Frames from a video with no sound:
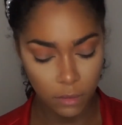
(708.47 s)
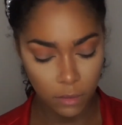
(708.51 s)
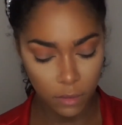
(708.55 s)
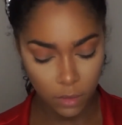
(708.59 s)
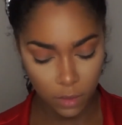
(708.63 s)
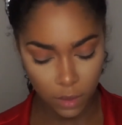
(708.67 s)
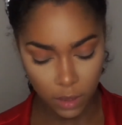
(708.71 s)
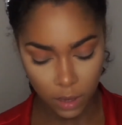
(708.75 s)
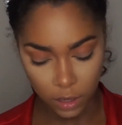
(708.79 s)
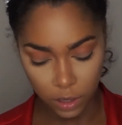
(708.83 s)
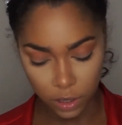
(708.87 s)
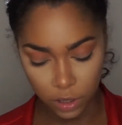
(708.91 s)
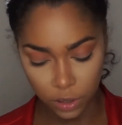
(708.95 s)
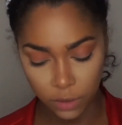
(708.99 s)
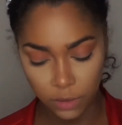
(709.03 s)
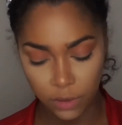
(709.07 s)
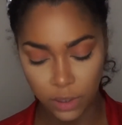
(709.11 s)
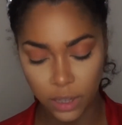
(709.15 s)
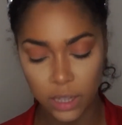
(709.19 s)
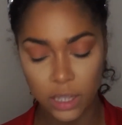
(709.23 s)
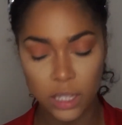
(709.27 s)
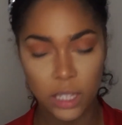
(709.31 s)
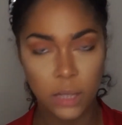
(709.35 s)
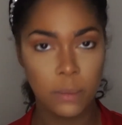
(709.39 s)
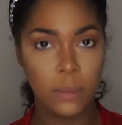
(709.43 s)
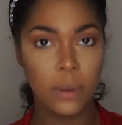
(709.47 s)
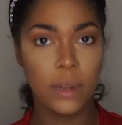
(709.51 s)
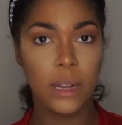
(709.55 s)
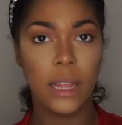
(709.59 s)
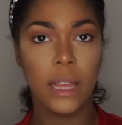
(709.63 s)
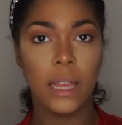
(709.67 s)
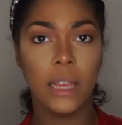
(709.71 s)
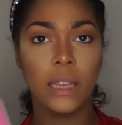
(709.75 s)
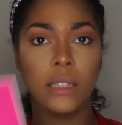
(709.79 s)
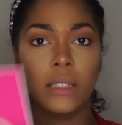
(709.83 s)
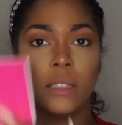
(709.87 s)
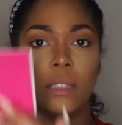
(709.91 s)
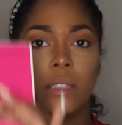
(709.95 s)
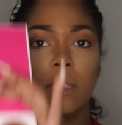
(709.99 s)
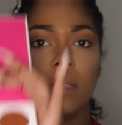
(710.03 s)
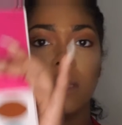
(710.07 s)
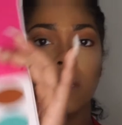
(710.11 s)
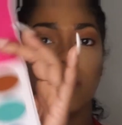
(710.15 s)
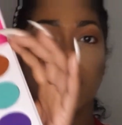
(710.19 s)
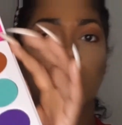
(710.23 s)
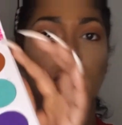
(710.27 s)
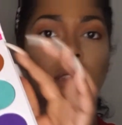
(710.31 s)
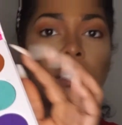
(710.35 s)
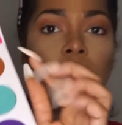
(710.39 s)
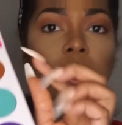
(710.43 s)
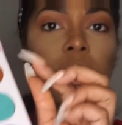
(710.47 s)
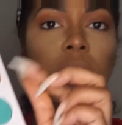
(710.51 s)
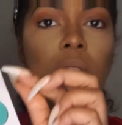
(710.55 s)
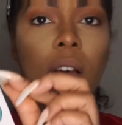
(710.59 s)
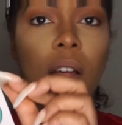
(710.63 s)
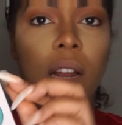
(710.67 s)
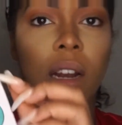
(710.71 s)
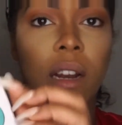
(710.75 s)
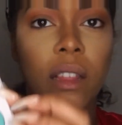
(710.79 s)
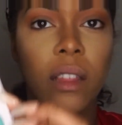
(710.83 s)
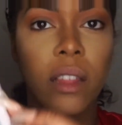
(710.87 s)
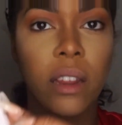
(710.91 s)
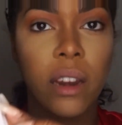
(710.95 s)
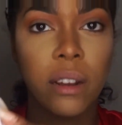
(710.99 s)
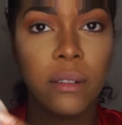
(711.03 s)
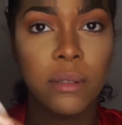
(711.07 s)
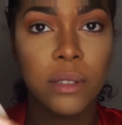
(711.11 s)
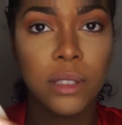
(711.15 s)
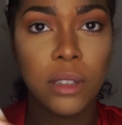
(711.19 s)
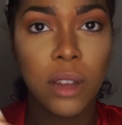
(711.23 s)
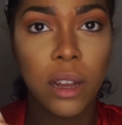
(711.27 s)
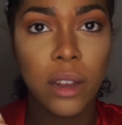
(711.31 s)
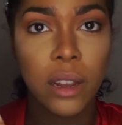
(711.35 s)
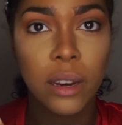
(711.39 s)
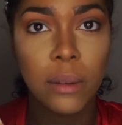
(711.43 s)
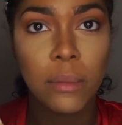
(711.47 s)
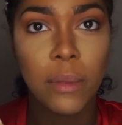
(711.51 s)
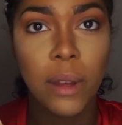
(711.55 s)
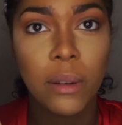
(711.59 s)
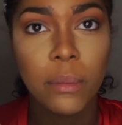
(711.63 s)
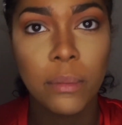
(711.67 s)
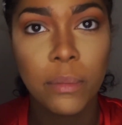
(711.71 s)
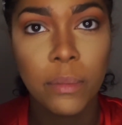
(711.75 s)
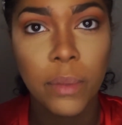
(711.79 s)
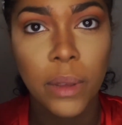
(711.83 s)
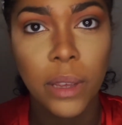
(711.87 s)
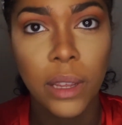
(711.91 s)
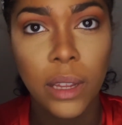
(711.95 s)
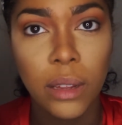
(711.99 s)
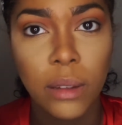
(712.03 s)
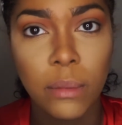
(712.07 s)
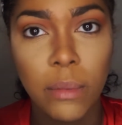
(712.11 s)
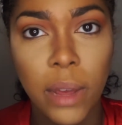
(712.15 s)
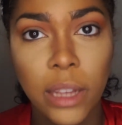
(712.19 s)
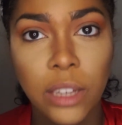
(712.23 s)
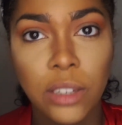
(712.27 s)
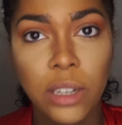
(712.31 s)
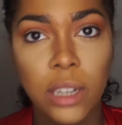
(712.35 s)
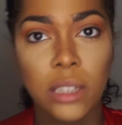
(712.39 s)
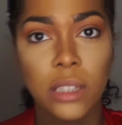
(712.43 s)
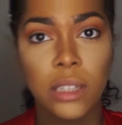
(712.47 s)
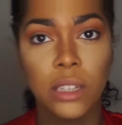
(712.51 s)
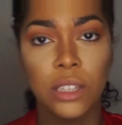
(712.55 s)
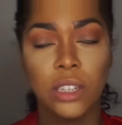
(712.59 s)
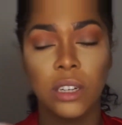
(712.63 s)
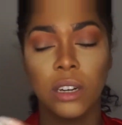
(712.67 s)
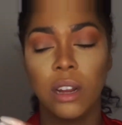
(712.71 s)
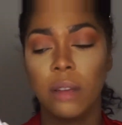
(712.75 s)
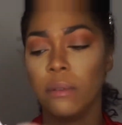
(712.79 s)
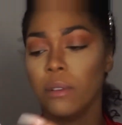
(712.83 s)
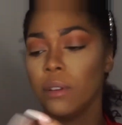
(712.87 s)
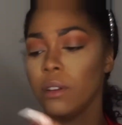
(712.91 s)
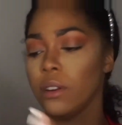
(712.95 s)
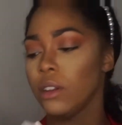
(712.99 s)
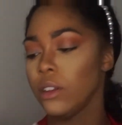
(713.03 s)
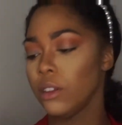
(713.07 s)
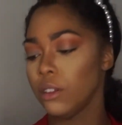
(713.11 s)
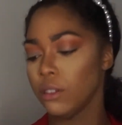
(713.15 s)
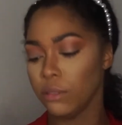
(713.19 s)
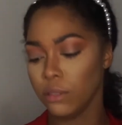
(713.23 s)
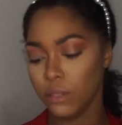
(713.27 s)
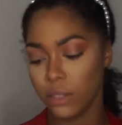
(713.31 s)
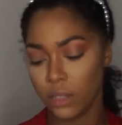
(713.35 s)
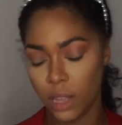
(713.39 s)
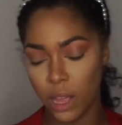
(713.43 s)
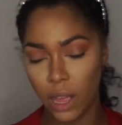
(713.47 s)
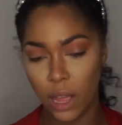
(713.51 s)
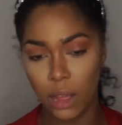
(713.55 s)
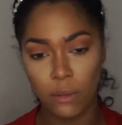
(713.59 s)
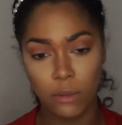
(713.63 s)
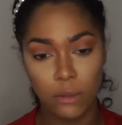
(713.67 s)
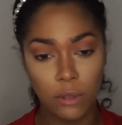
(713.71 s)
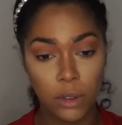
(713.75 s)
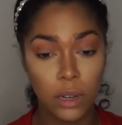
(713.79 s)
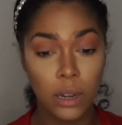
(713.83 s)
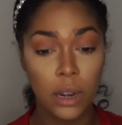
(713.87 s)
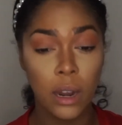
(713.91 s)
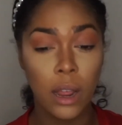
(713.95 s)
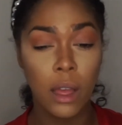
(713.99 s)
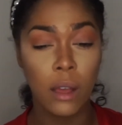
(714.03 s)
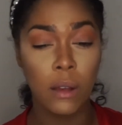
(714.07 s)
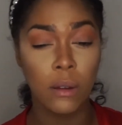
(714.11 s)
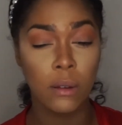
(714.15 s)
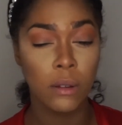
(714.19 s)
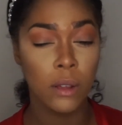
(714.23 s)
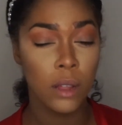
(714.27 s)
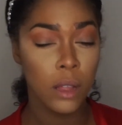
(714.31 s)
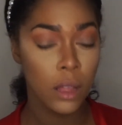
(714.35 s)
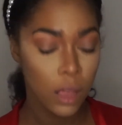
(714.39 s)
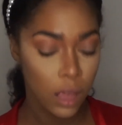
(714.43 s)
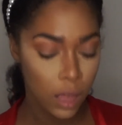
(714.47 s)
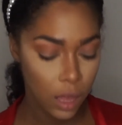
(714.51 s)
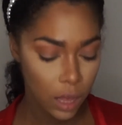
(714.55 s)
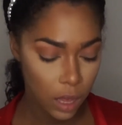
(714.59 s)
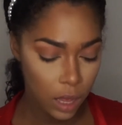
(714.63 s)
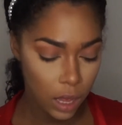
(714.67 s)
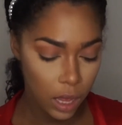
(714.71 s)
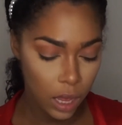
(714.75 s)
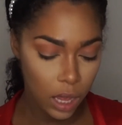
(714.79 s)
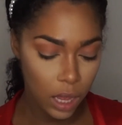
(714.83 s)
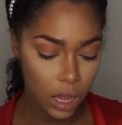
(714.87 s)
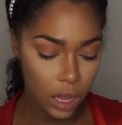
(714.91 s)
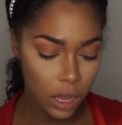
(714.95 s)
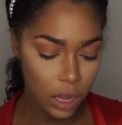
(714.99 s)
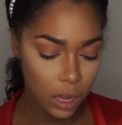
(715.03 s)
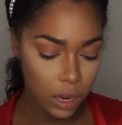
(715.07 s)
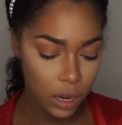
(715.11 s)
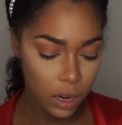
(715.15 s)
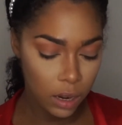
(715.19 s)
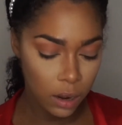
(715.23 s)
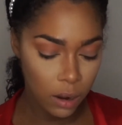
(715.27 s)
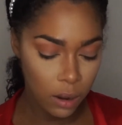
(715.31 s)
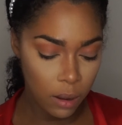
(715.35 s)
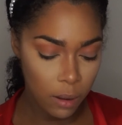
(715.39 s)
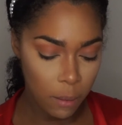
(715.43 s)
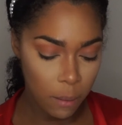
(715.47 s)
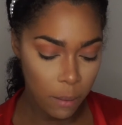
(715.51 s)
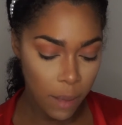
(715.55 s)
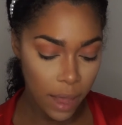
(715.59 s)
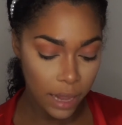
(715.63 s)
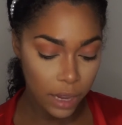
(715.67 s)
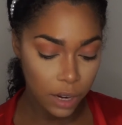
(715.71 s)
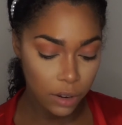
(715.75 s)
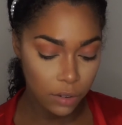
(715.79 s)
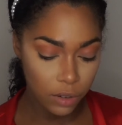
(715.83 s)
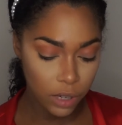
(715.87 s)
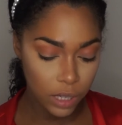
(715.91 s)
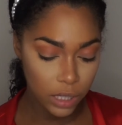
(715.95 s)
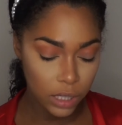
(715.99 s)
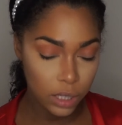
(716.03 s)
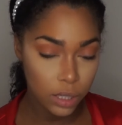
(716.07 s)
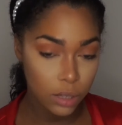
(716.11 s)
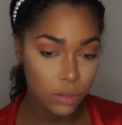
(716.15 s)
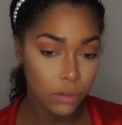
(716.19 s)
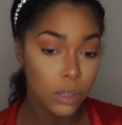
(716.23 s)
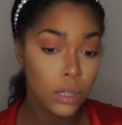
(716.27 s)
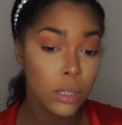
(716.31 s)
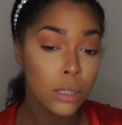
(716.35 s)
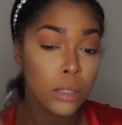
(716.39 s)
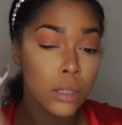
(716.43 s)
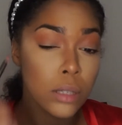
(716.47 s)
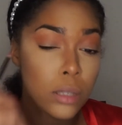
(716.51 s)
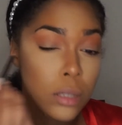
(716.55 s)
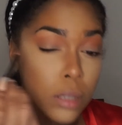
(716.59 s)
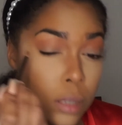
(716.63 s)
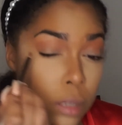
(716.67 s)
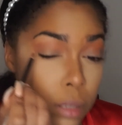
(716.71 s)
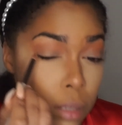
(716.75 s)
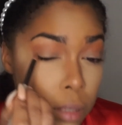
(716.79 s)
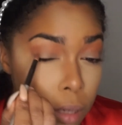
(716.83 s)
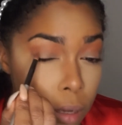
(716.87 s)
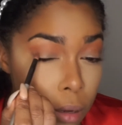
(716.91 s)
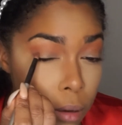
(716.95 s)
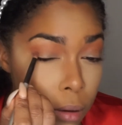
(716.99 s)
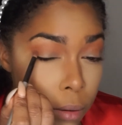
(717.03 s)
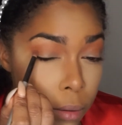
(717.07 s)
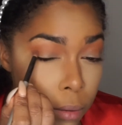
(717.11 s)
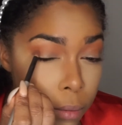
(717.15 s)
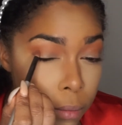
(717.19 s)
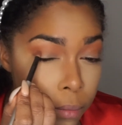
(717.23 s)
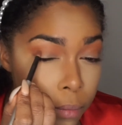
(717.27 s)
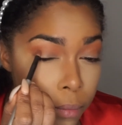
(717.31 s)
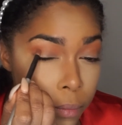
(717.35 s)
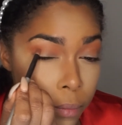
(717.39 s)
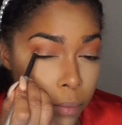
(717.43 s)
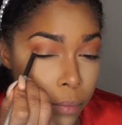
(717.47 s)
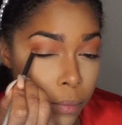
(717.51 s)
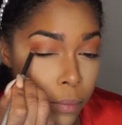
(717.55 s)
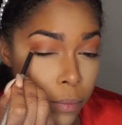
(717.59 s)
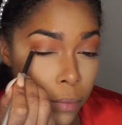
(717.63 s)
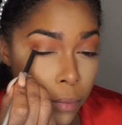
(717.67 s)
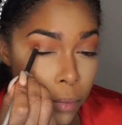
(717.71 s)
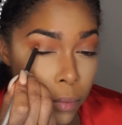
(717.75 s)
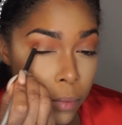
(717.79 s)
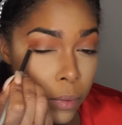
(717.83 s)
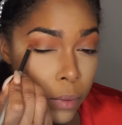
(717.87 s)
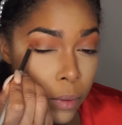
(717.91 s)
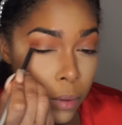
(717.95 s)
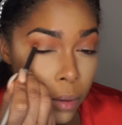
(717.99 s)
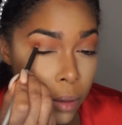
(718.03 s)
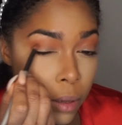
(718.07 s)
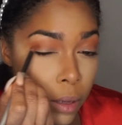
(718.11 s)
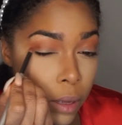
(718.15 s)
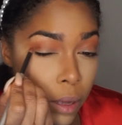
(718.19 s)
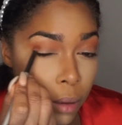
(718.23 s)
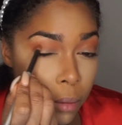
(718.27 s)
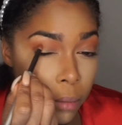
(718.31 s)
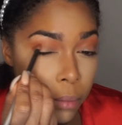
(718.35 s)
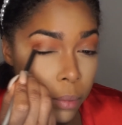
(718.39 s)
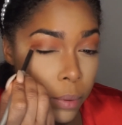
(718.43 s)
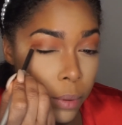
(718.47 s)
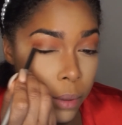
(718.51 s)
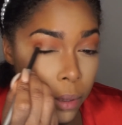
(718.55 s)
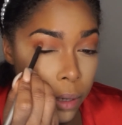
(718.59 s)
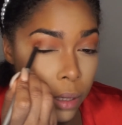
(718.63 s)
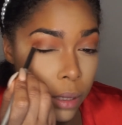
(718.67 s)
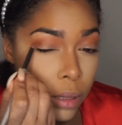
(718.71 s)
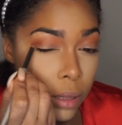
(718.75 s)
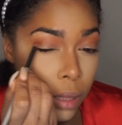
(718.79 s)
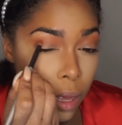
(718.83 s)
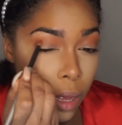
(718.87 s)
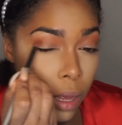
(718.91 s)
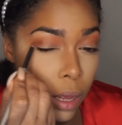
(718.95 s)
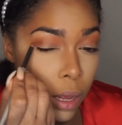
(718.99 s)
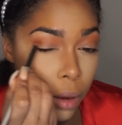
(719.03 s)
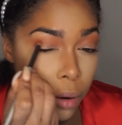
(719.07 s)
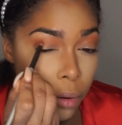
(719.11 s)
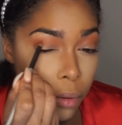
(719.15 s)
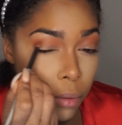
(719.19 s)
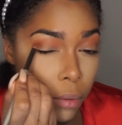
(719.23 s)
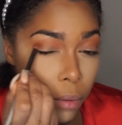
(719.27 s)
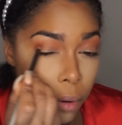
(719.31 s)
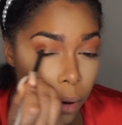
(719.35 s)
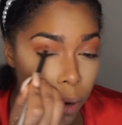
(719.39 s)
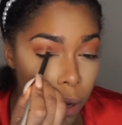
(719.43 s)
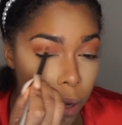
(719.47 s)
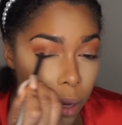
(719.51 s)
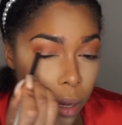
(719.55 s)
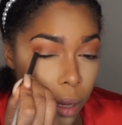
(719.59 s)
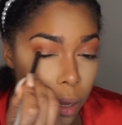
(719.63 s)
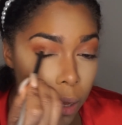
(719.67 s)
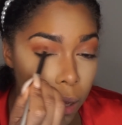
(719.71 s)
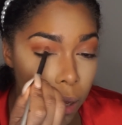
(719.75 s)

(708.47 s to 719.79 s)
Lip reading: the Juvia's Place, the color that I was talking about being my transition. I'm gonna use that one now in my crease. So I'm putting that right